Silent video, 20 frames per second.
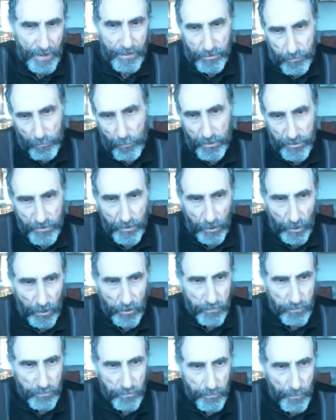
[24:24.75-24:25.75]
because
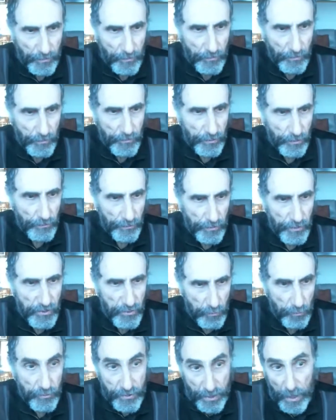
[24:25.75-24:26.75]
maximizing expected
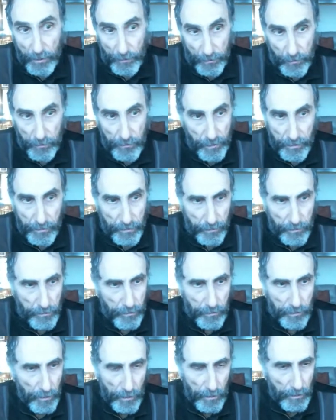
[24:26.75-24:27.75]
utilities will tell you
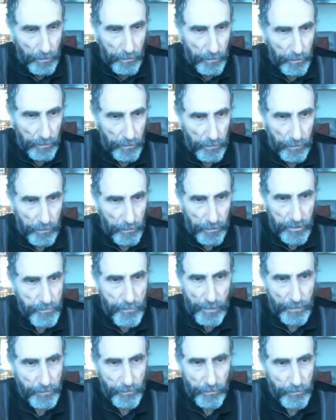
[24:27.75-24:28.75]
that your
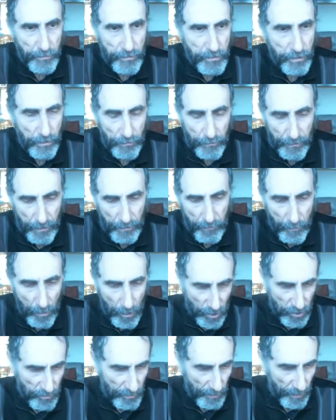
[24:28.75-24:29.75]
uh, expected
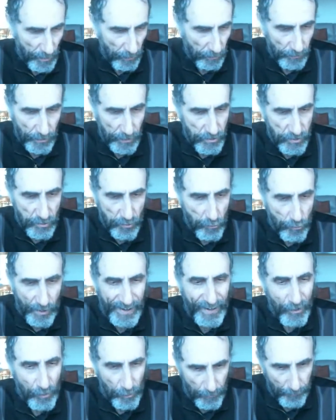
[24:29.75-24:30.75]
utility of box B
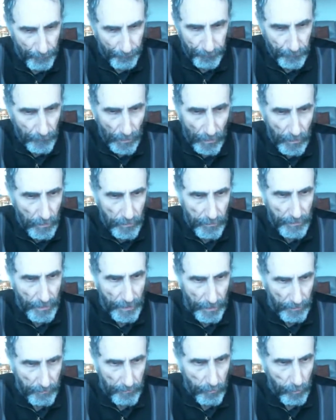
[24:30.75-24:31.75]
only is greater
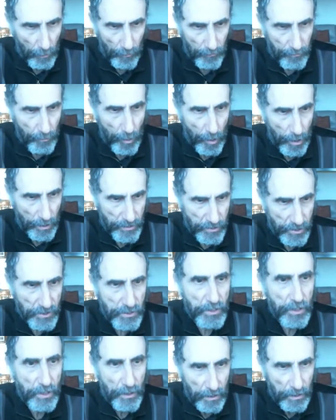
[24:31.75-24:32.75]
than both
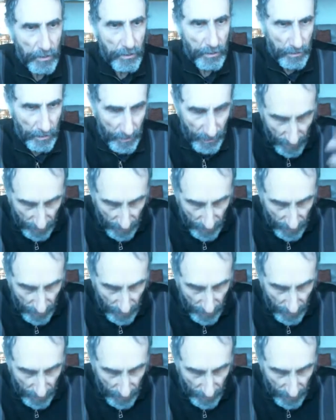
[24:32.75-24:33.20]
boxes